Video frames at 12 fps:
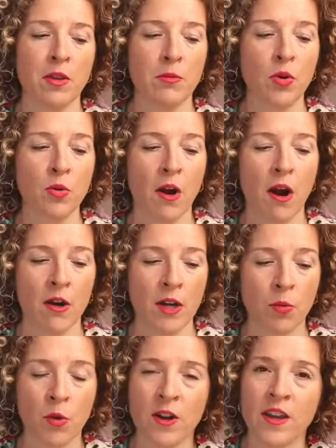of them who are
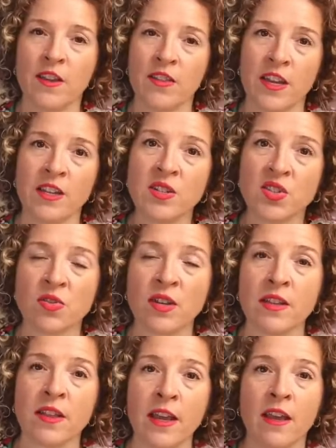already working in the
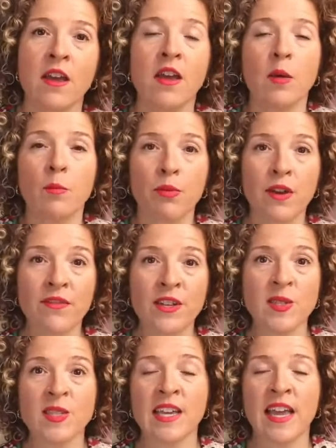industry, like
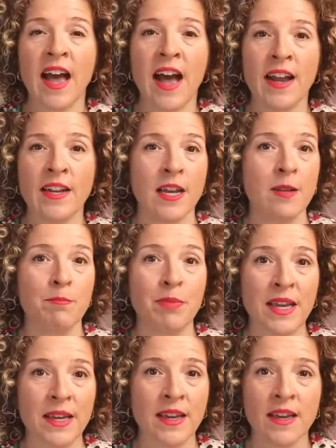previously had a
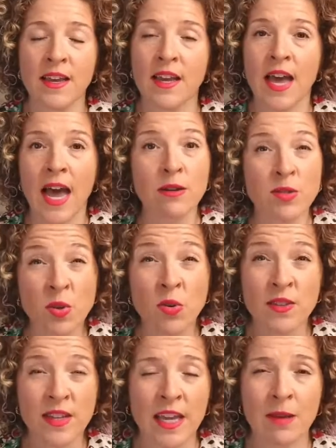big
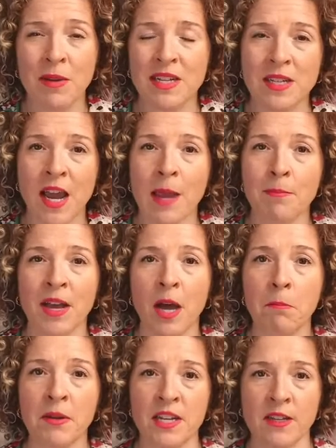household name type
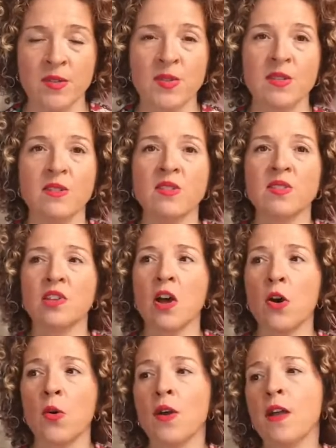companies.
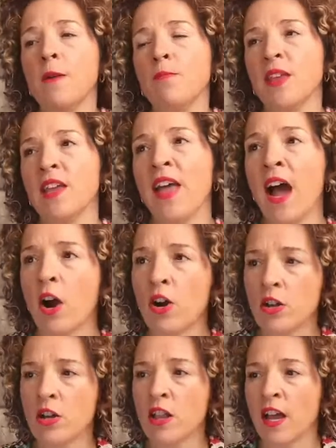So in that
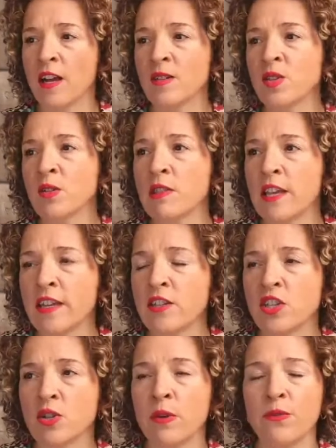article, I also
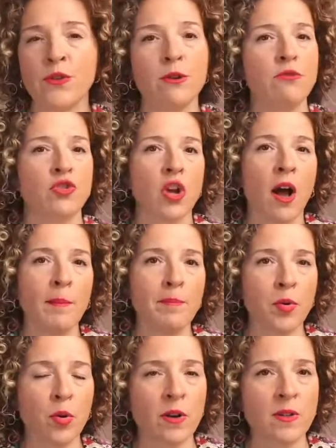linked to a few
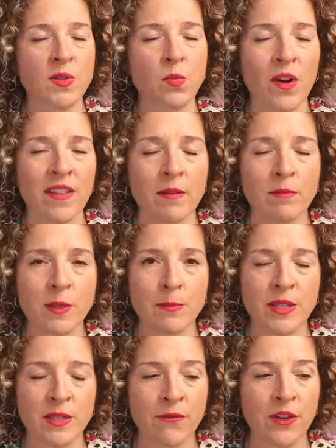job boards. One of them
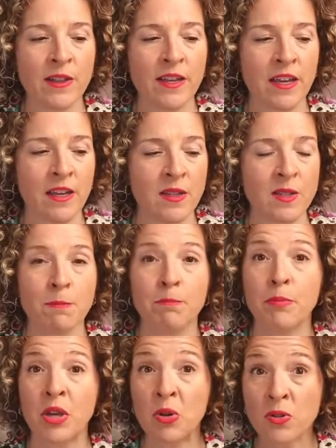specifically is
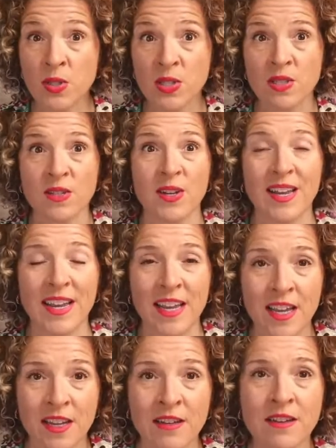built
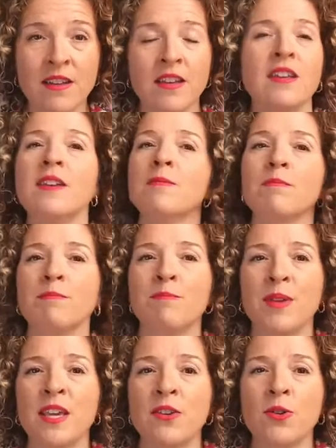in
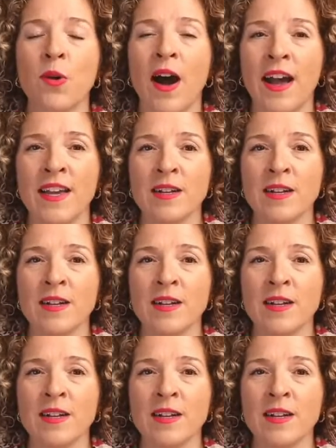built.in.